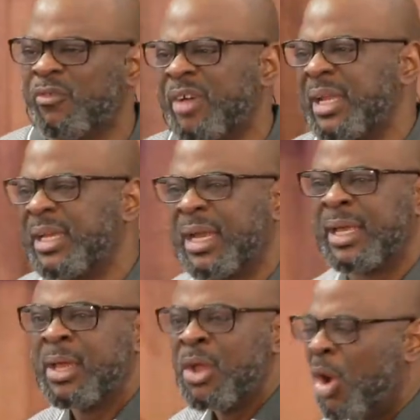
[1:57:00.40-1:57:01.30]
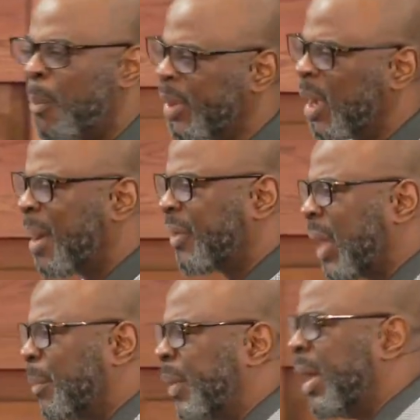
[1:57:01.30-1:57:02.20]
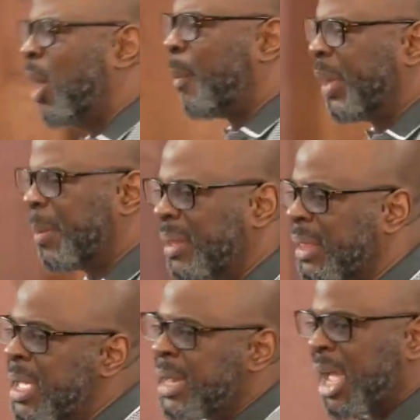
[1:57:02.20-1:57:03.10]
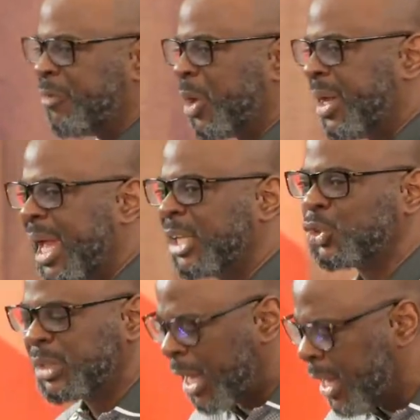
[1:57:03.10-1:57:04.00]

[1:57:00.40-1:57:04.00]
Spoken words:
valikele. Open your mouth and pray. Open your mouth. Now, if you're here today